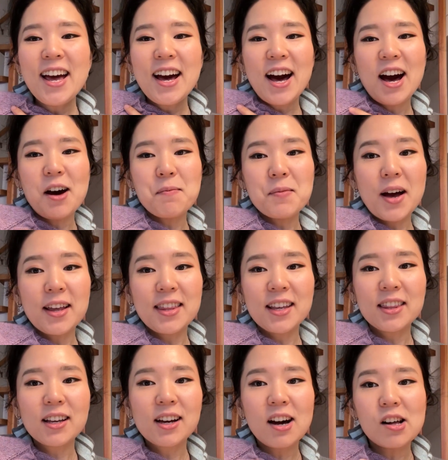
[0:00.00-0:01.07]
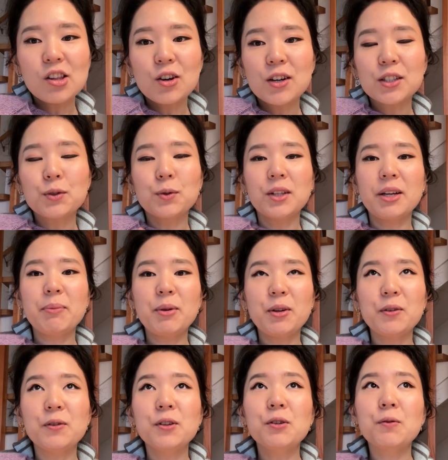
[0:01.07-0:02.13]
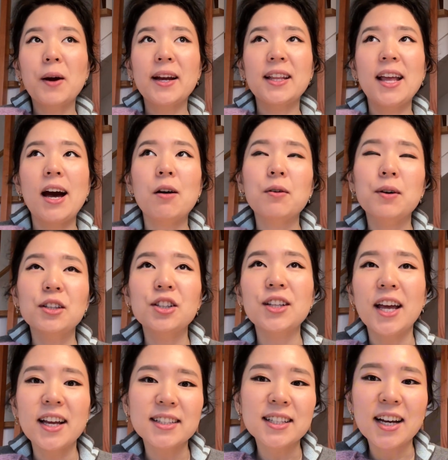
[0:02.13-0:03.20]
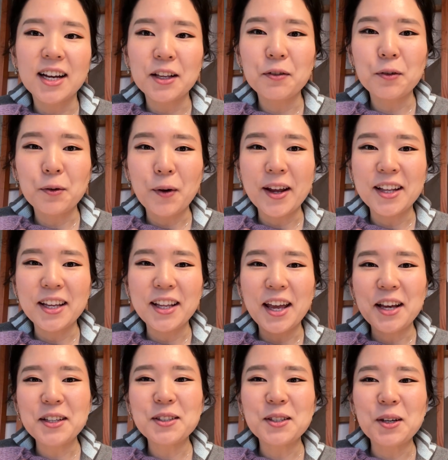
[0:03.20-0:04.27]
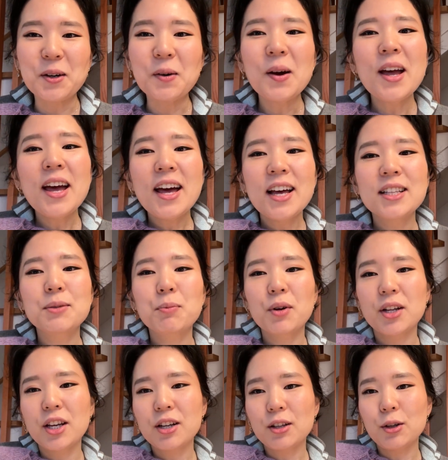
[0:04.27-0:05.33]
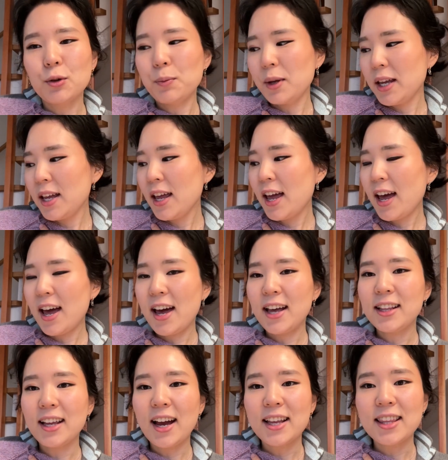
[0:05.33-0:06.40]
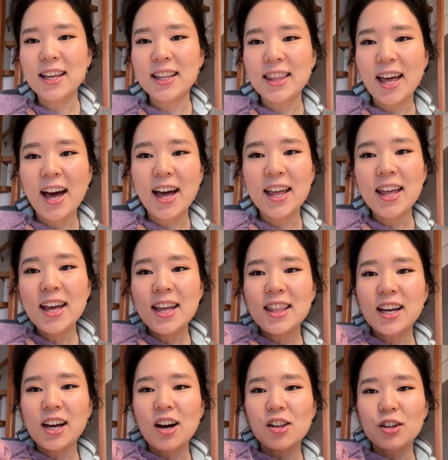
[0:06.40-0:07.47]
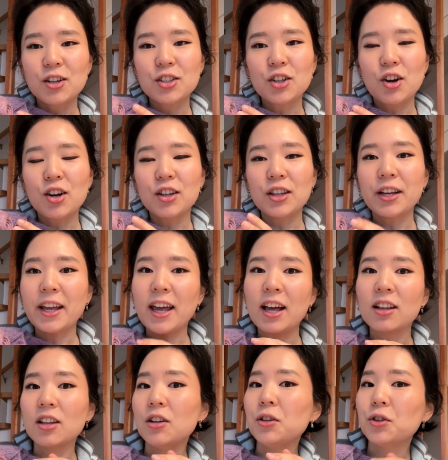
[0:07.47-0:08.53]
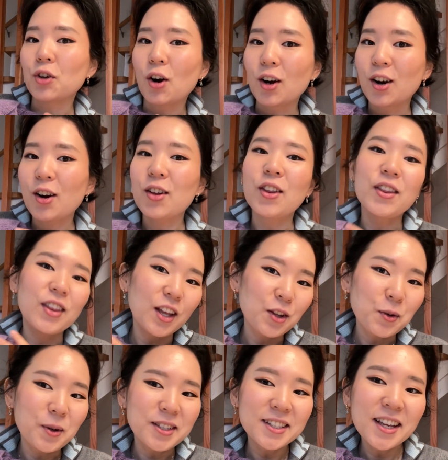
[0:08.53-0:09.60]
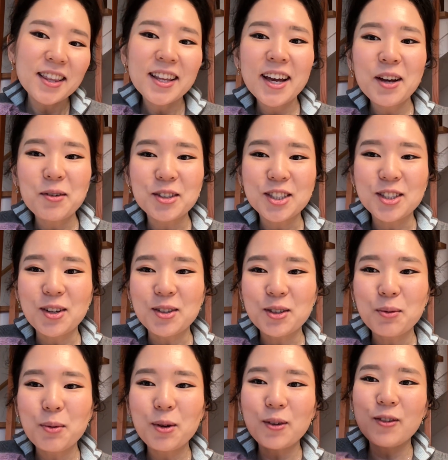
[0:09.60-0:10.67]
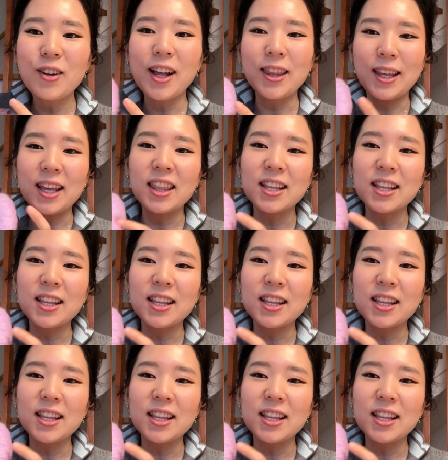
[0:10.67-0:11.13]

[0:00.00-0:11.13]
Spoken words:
I think the color is really beautiful right now. Today it's kind of a rainy day, so it's pretty gloomy, and I think that the colors are looking a little darker than they do in sunlight, which is also beautiful. I think in